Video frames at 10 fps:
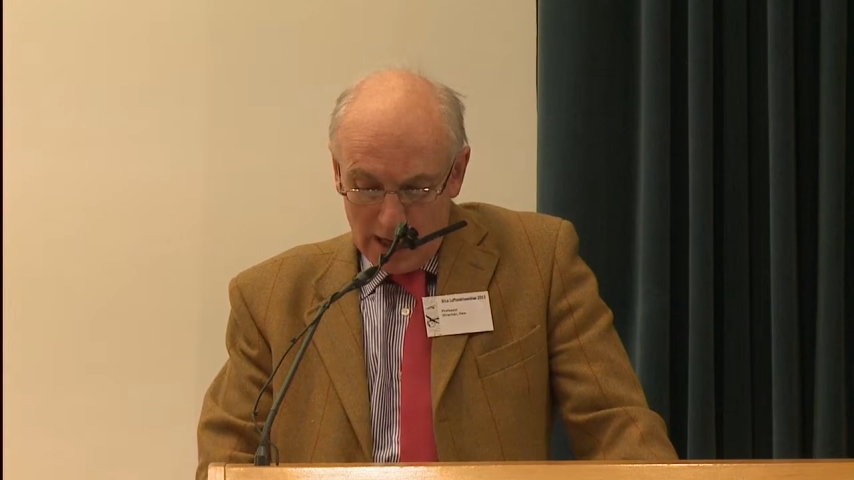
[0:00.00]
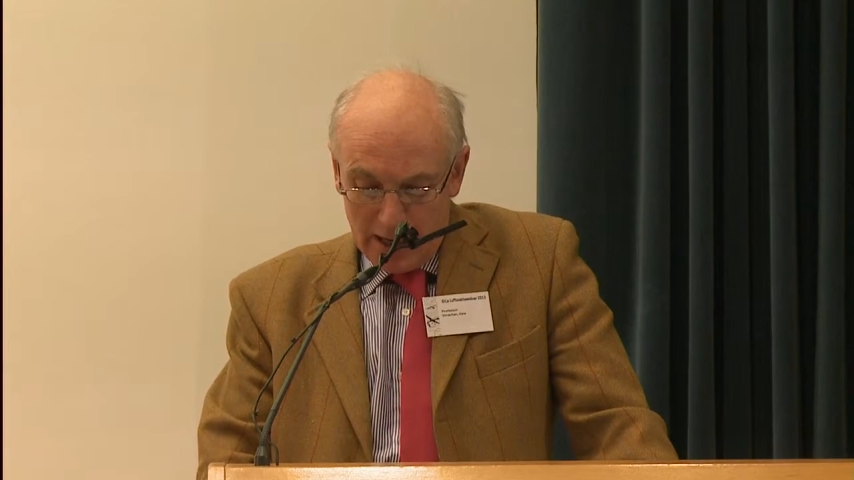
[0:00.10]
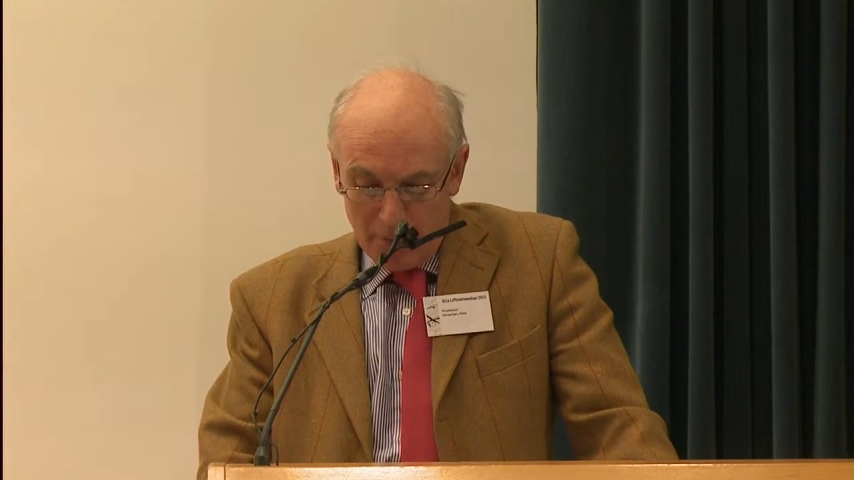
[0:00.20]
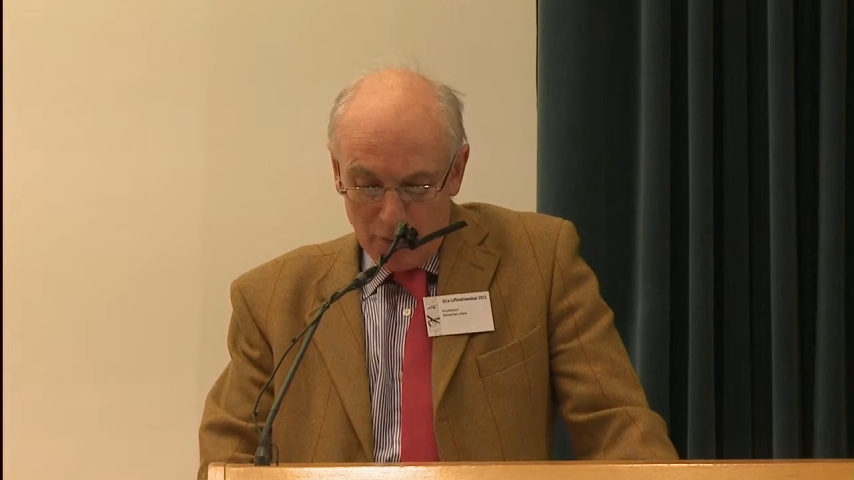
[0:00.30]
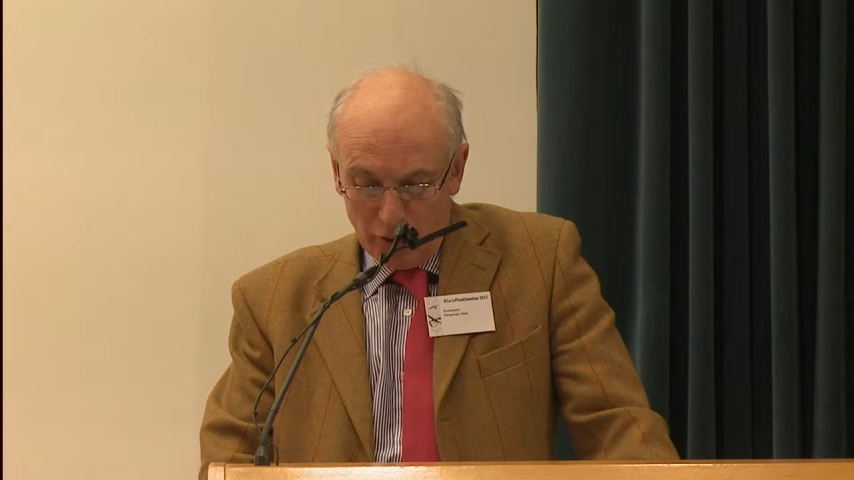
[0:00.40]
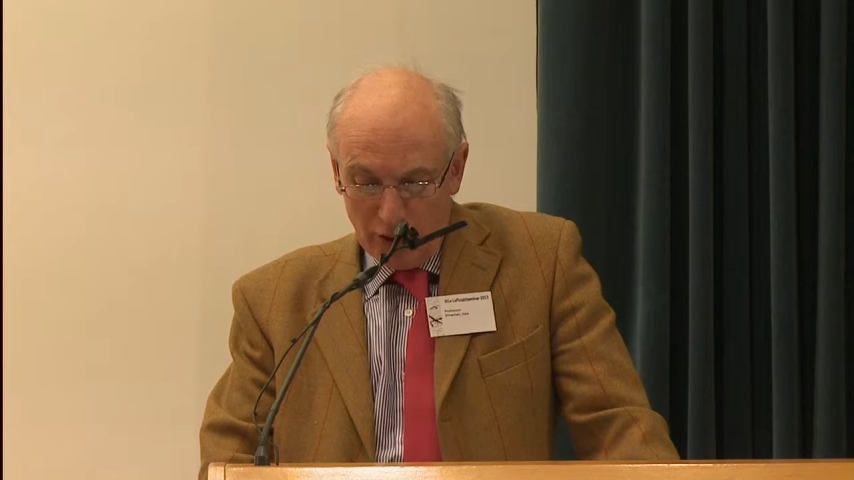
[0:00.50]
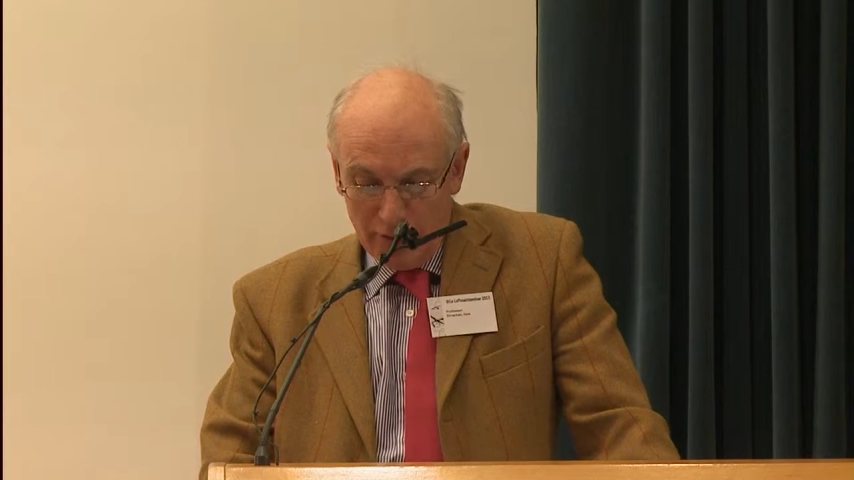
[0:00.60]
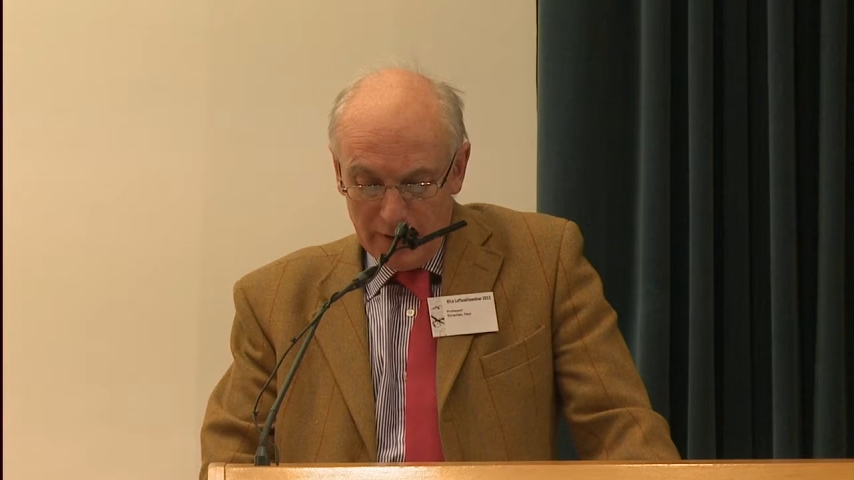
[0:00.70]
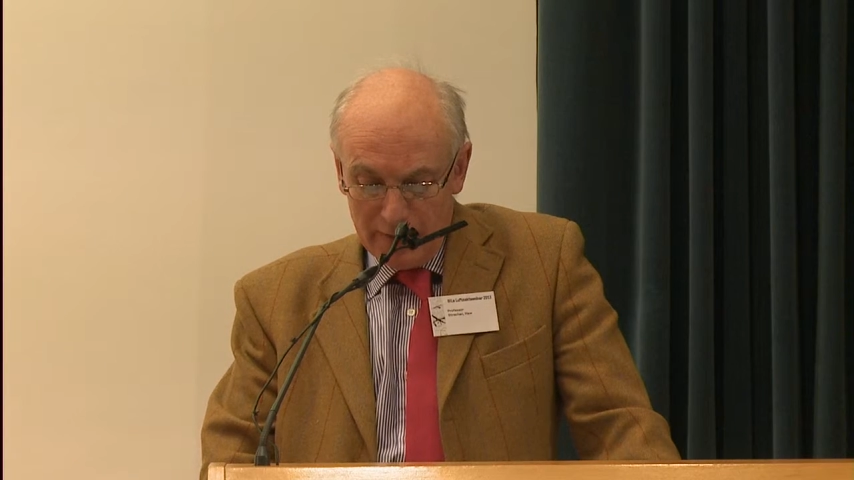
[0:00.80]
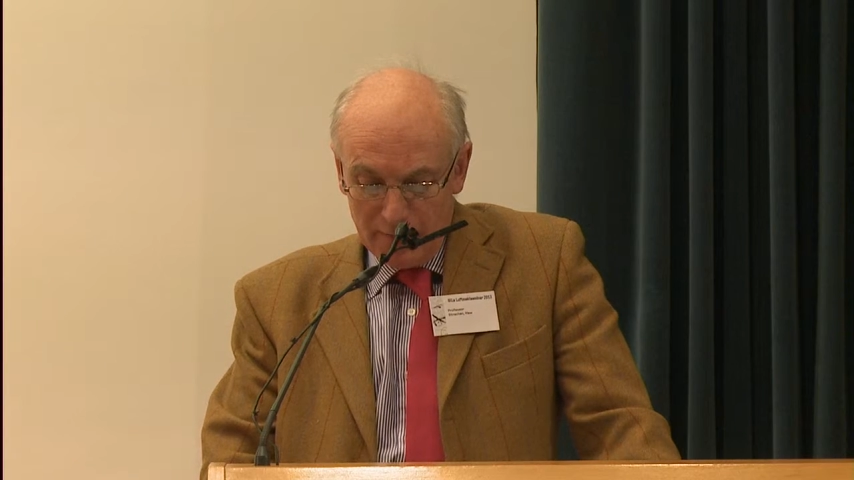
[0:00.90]

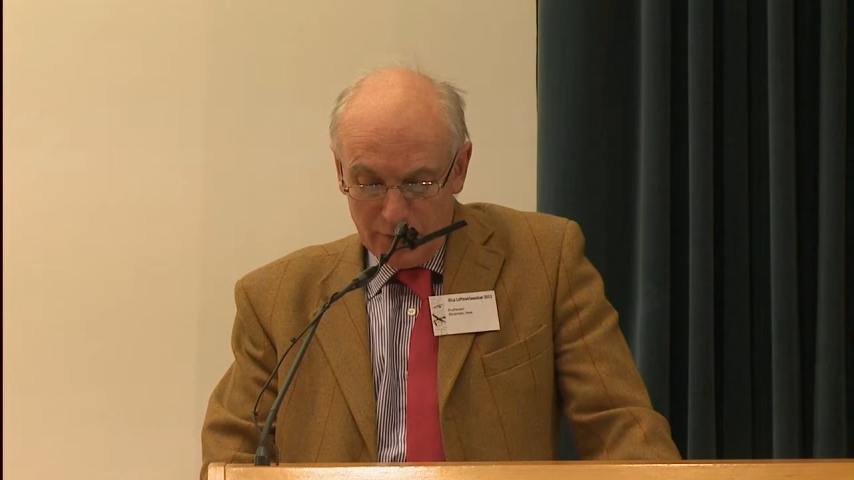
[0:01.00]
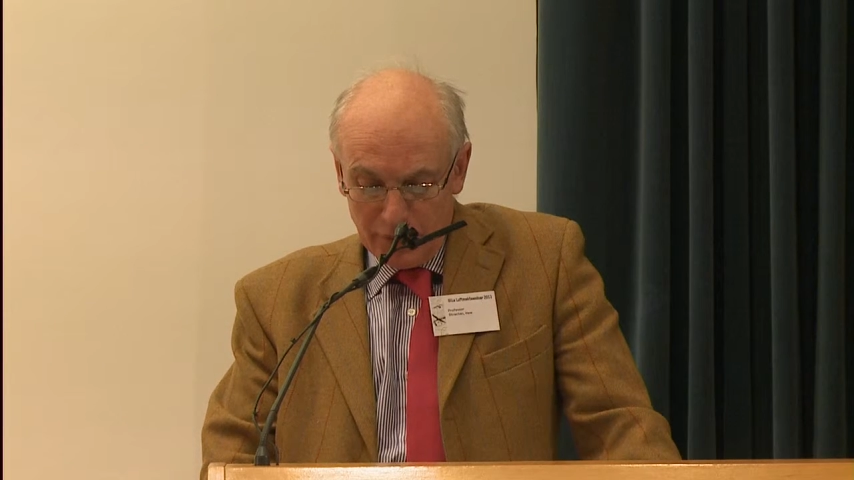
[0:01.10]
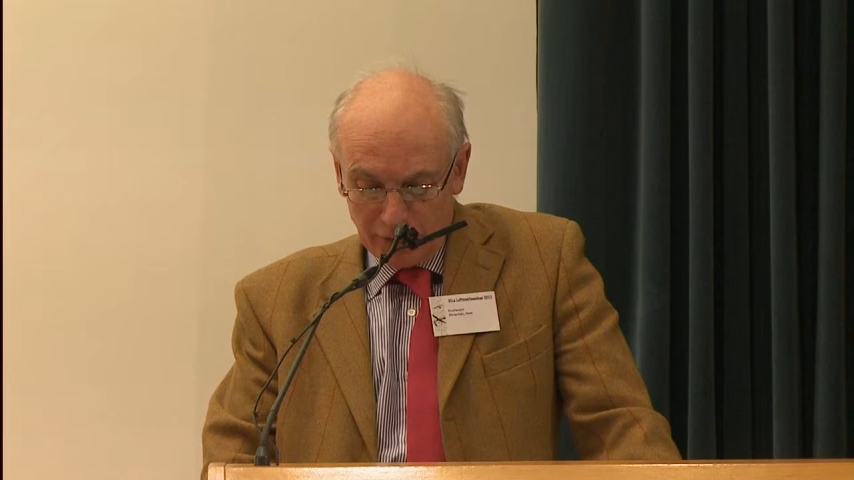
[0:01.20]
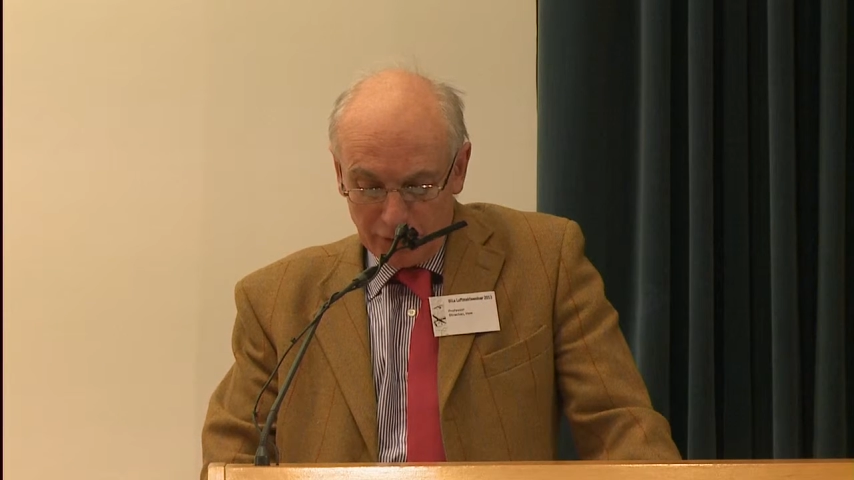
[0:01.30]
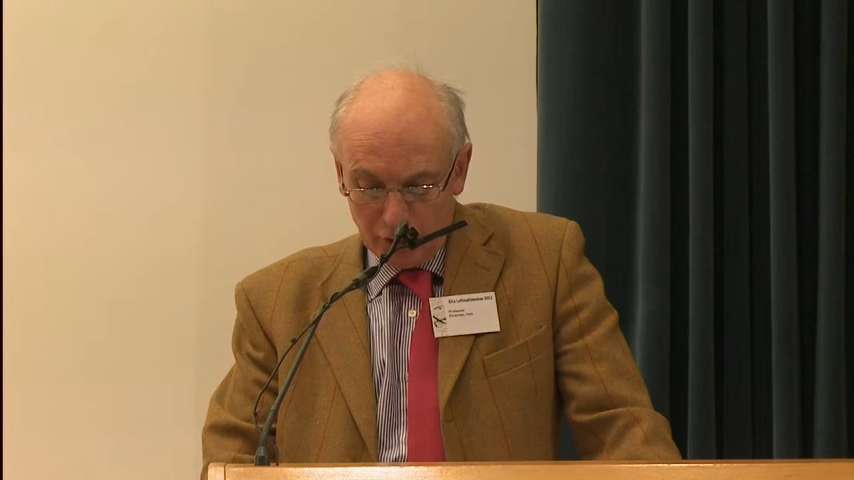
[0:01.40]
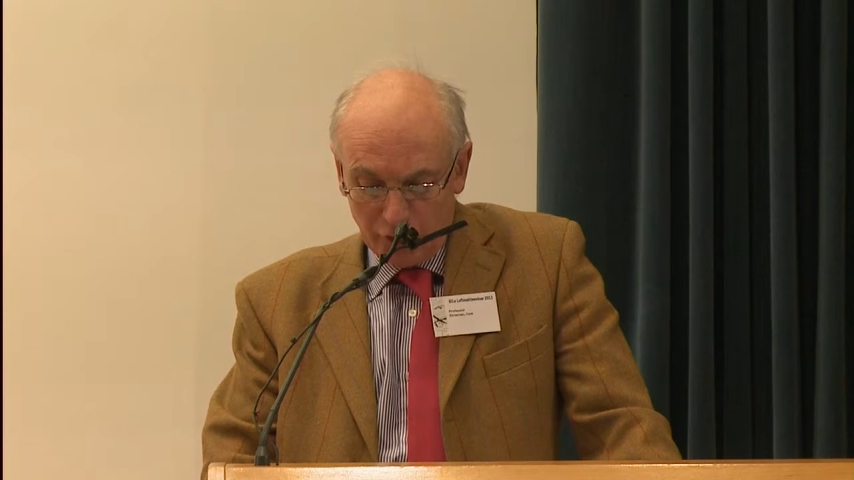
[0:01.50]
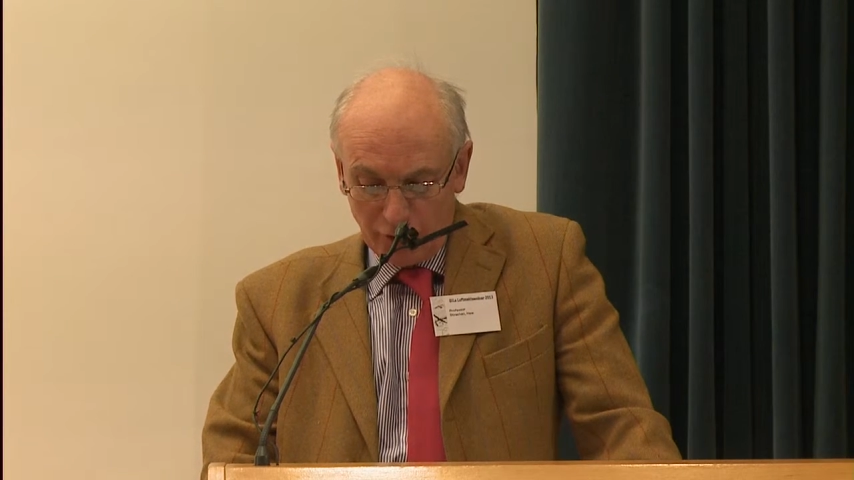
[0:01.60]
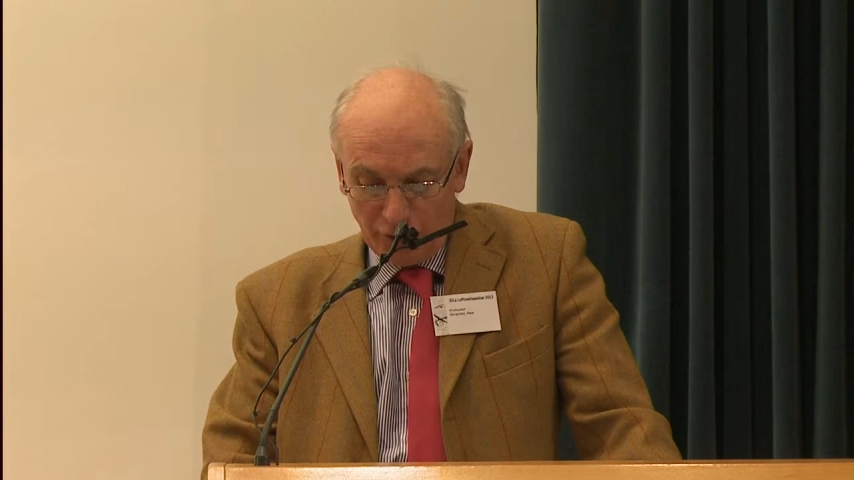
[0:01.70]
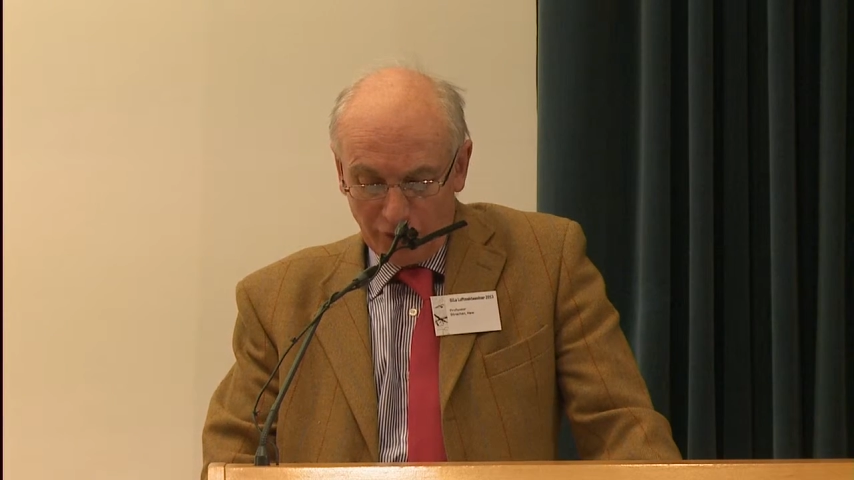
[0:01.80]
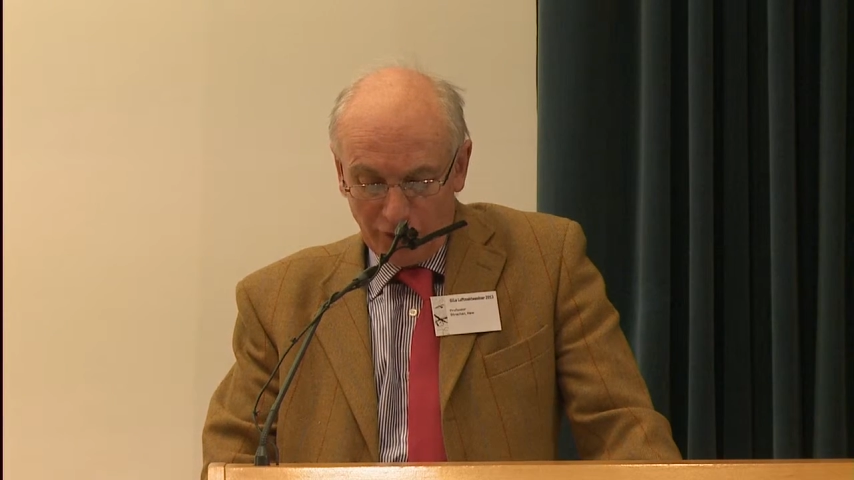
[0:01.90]
Moreover, the
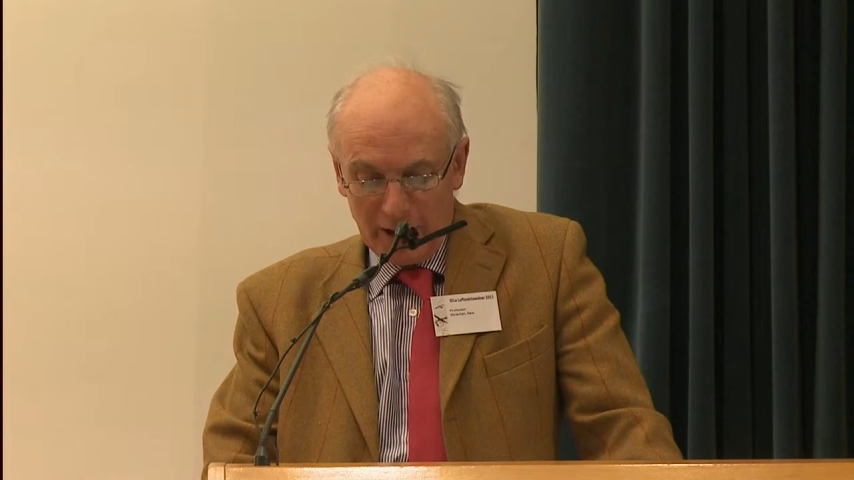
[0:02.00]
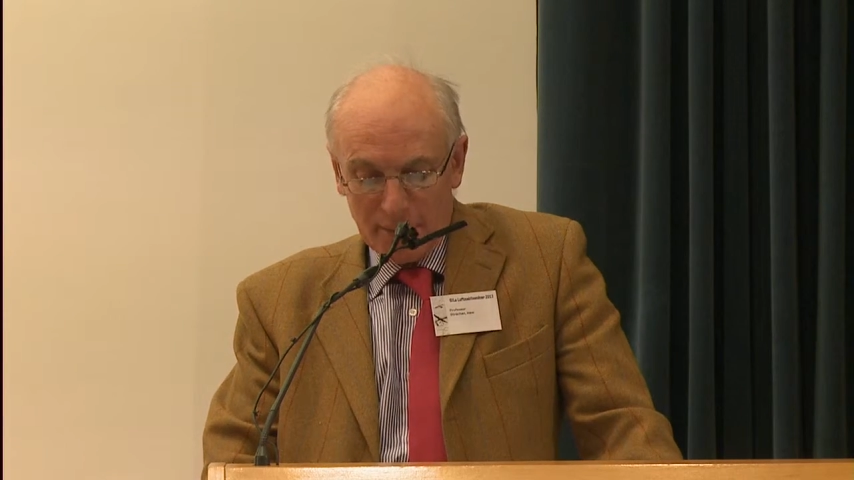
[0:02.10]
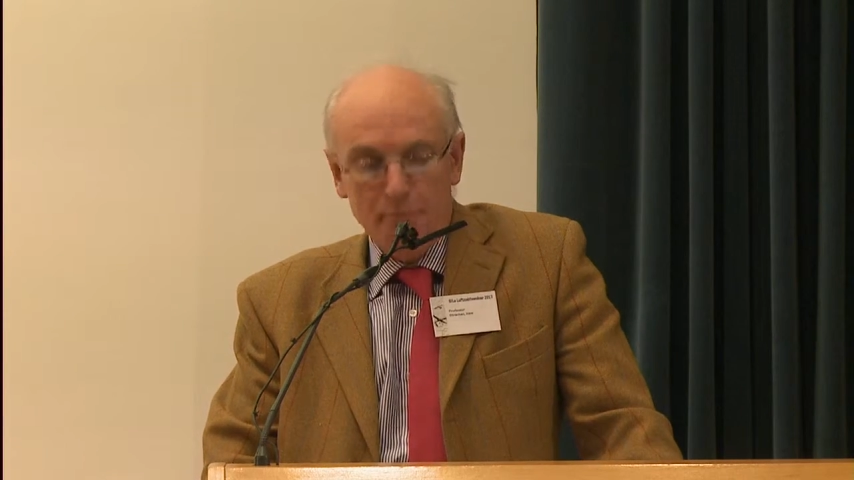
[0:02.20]
solutions they